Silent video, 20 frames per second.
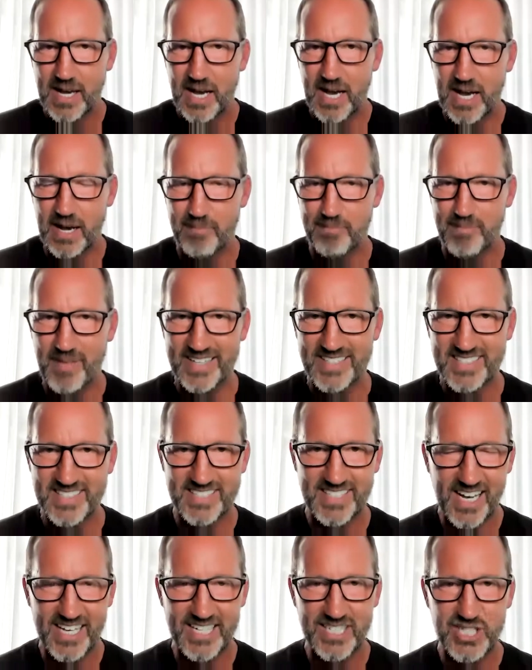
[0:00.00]
uh, my
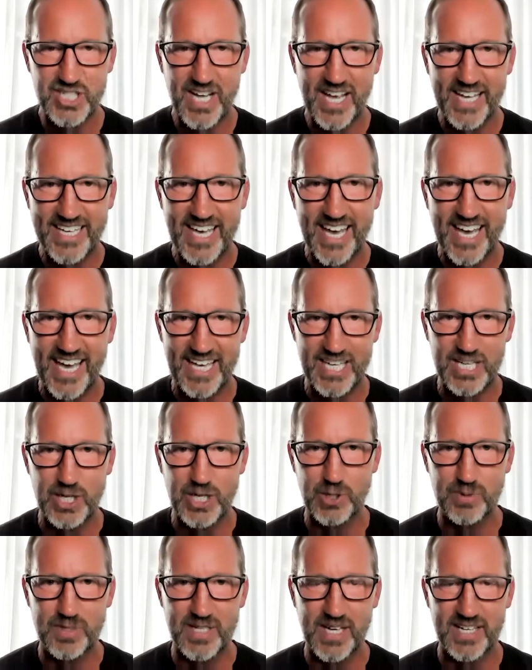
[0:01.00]
son, JK,
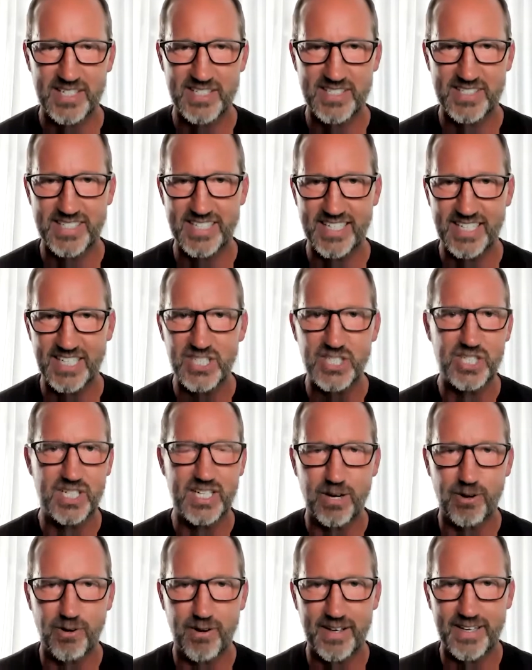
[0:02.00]
who does the
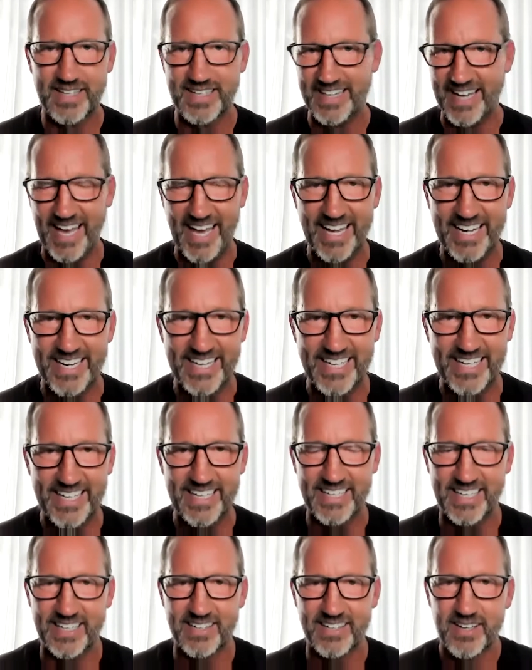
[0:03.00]
engineering and
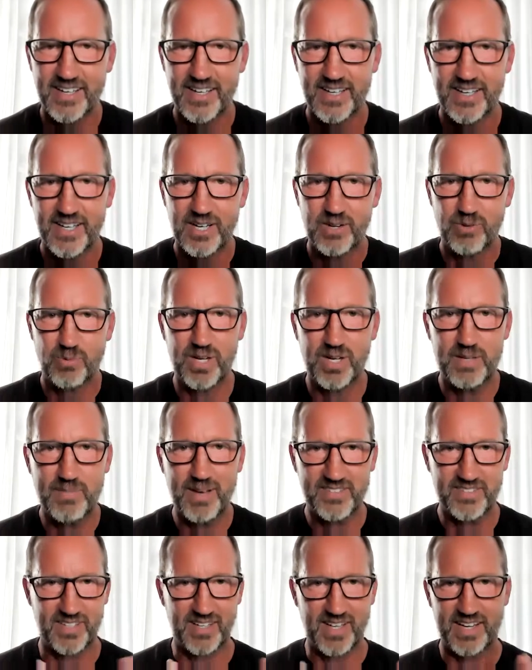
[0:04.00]
editing and really
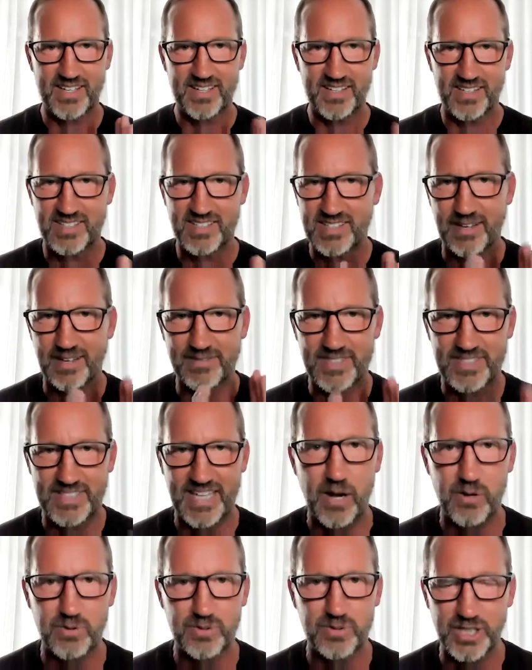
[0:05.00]
makes a lot of this stuff
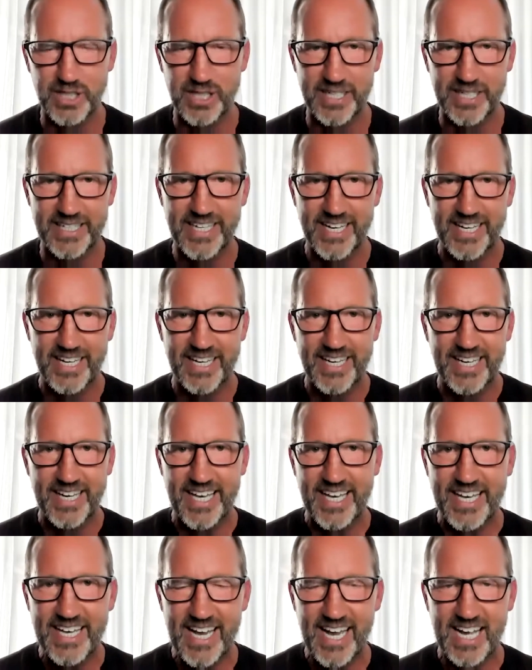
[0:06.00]
sound good,
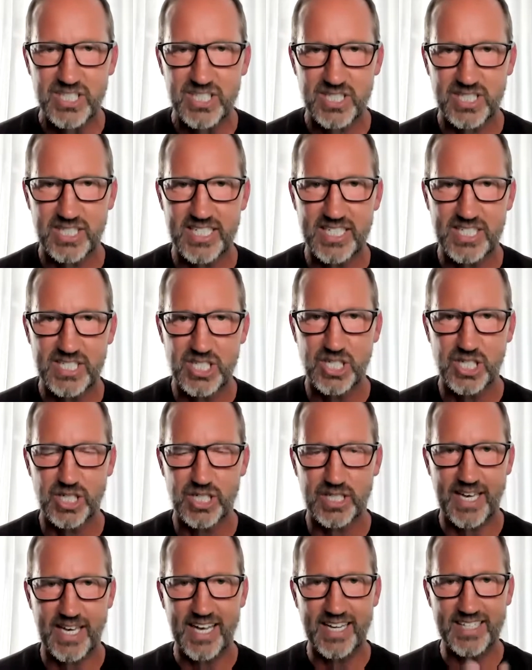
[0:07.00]
he actually
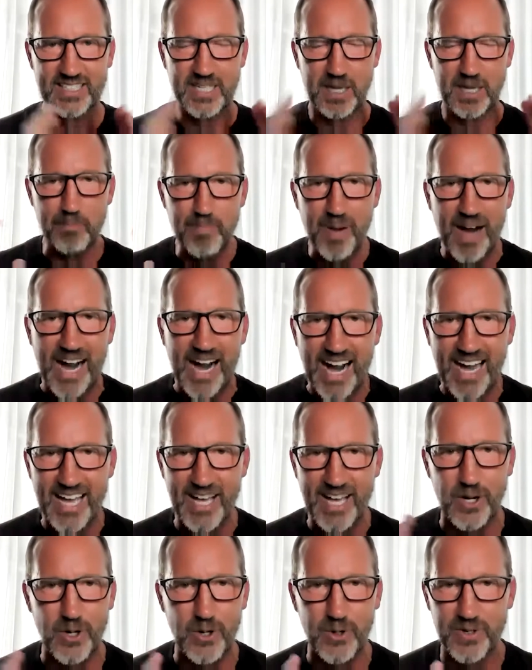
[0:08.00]
took and
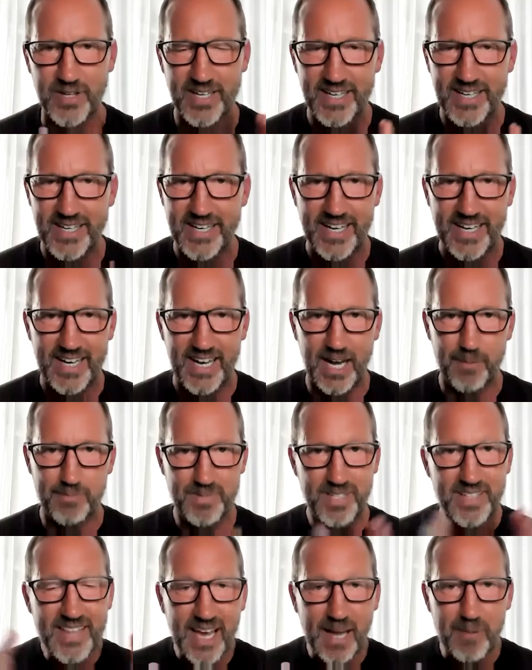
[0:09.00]
compiled up
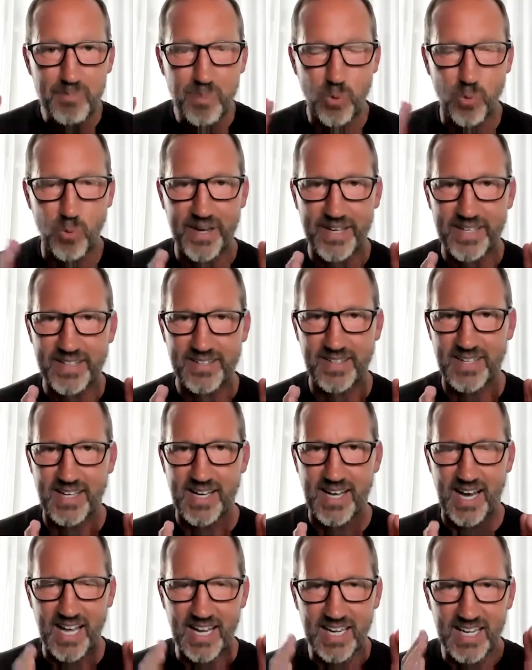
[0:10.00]
to that point
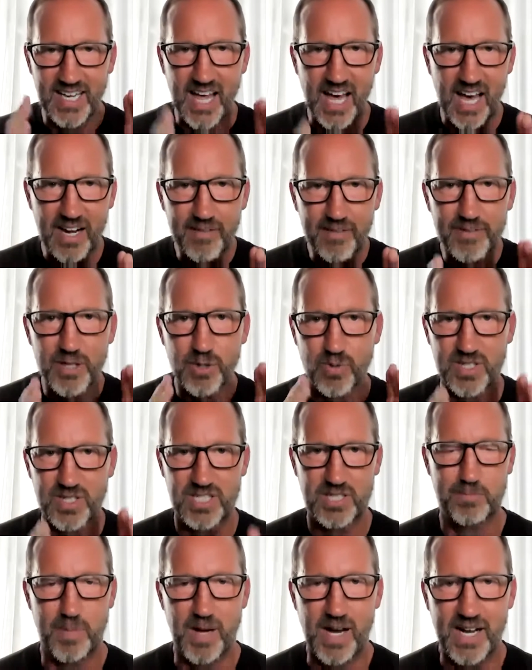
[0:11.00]
a lot of the
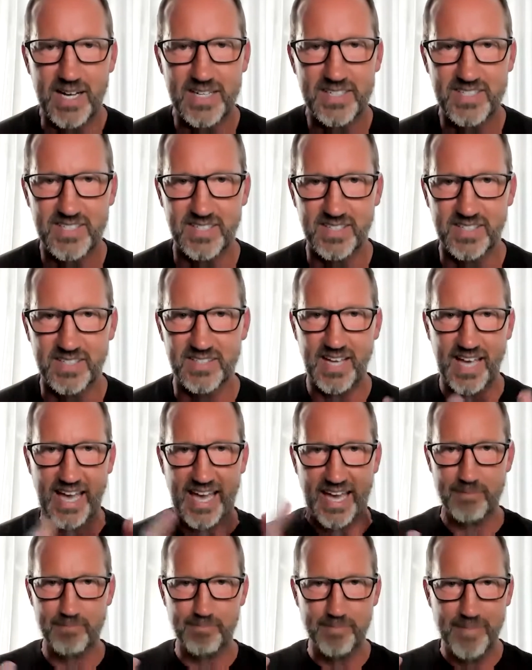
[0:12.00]
responses
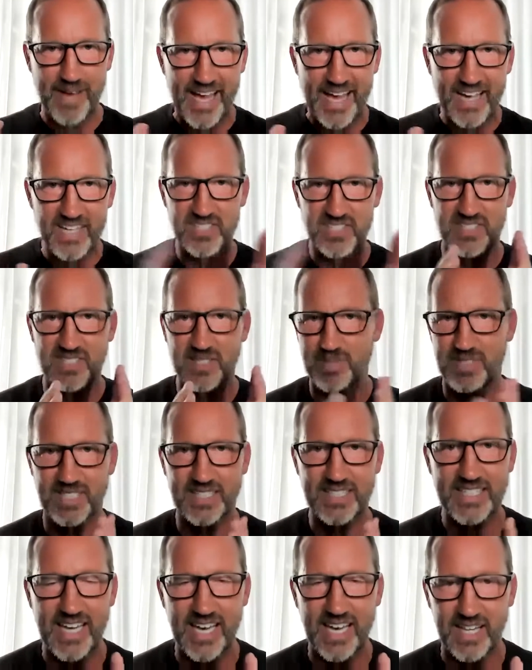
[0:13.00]
and mashed them
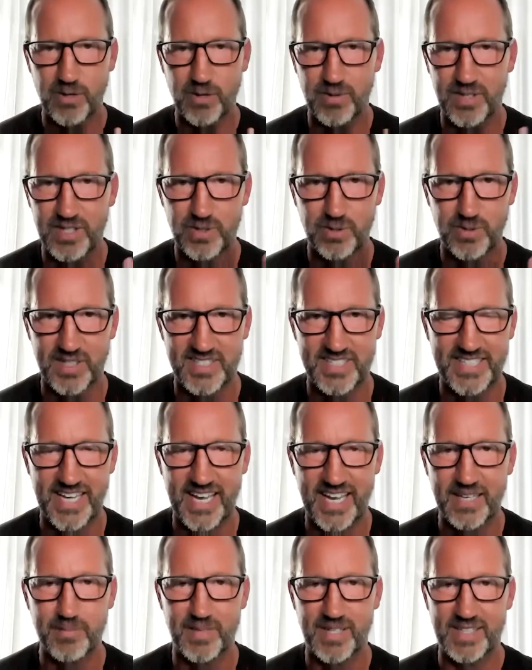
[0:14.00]
together into a
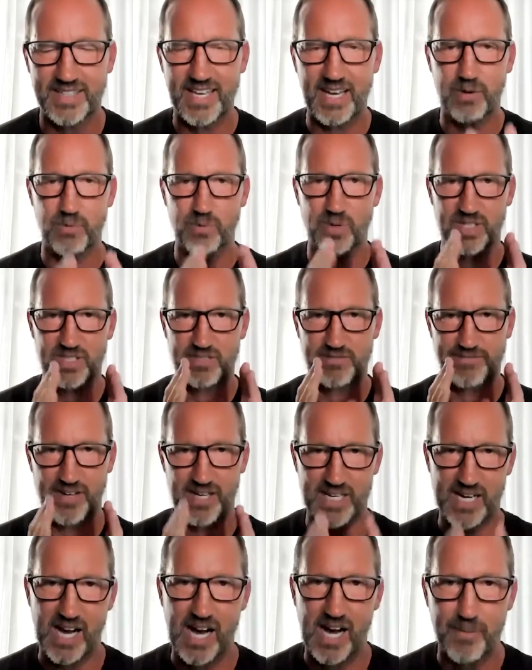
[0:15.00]
segment that was
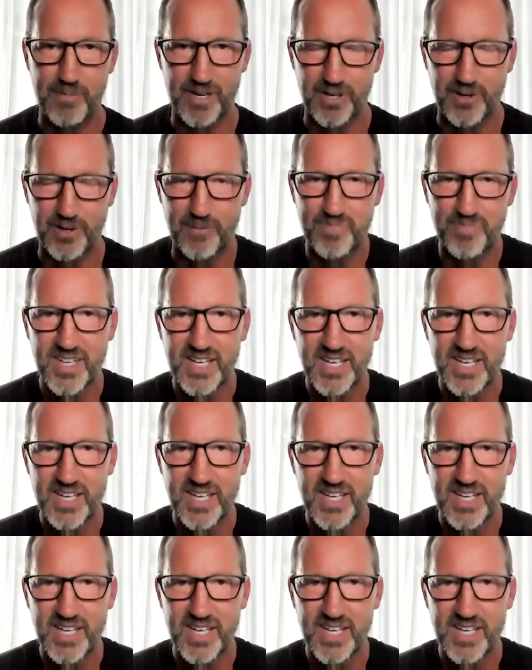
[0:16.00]
phenomenal.